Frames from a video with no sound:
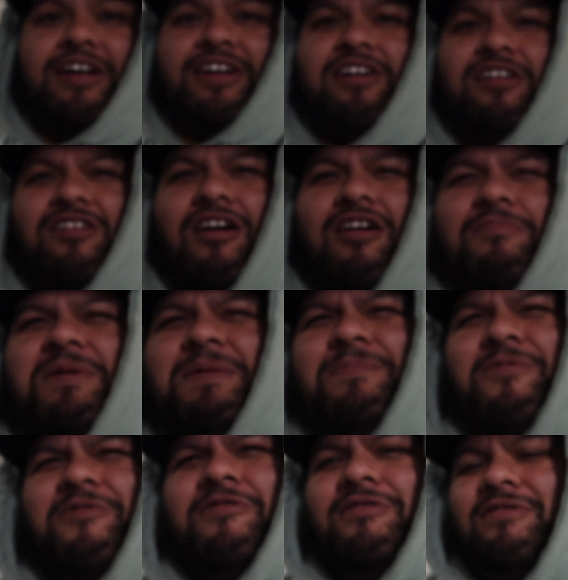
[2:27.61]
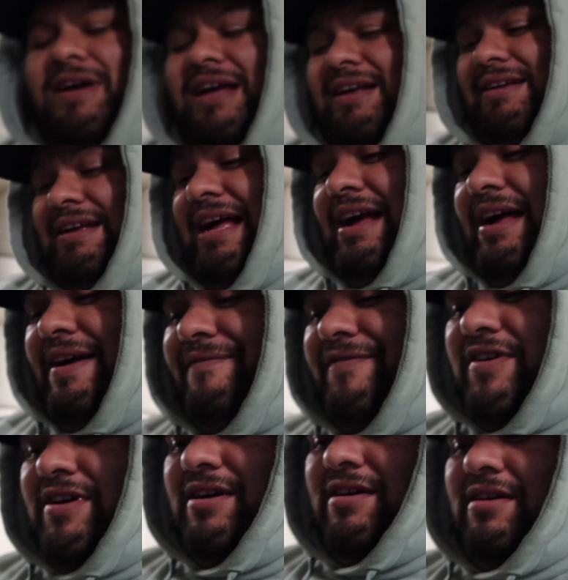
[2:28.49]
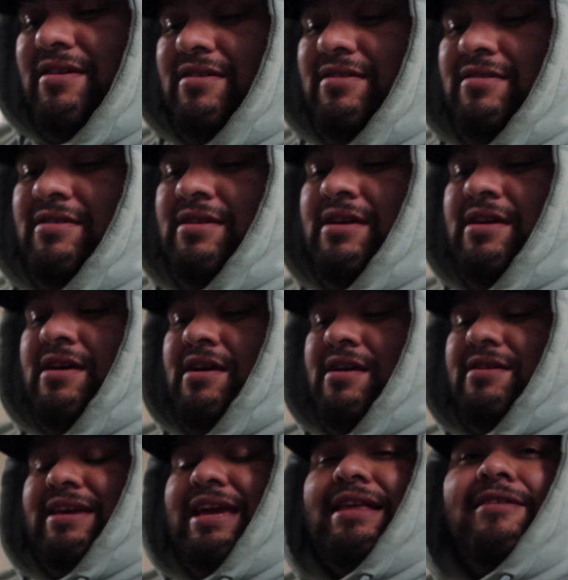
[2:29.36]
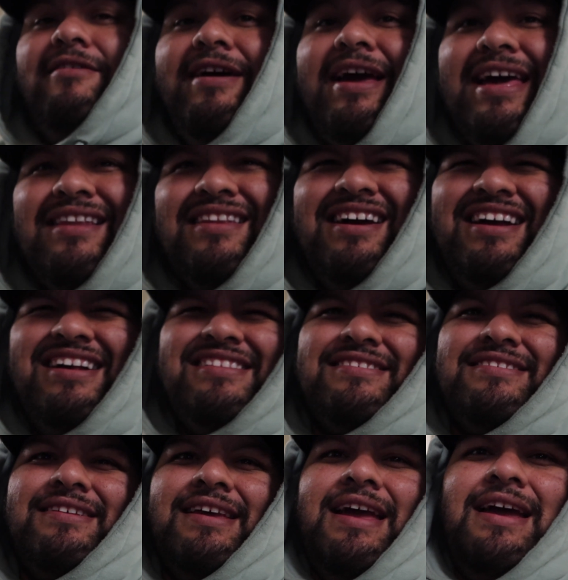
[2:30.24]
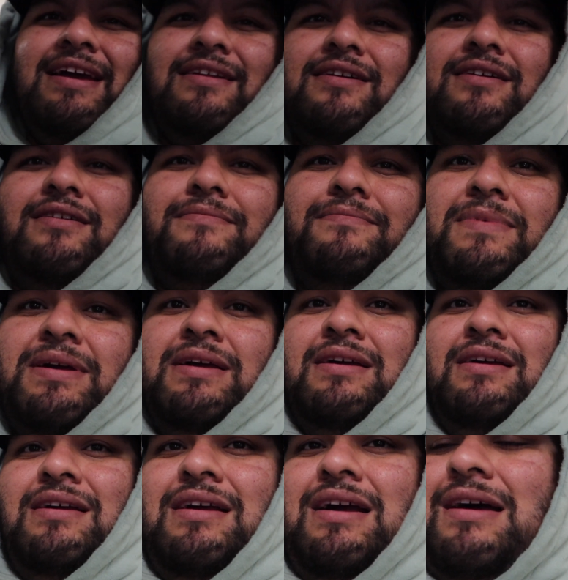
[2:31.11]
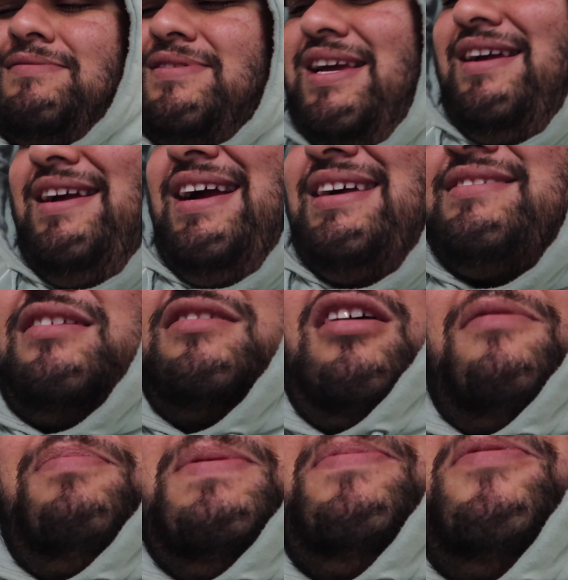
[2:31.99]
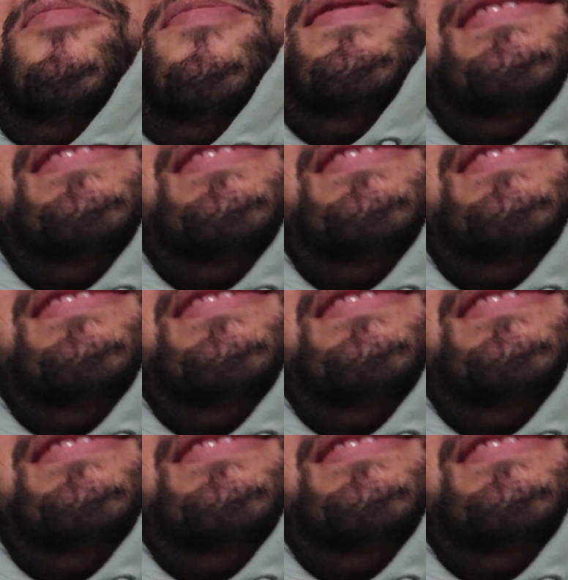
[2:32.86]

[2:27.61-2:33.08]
I know a lot of people have yellow headlights, and I'll tell you guys, a lot of people have been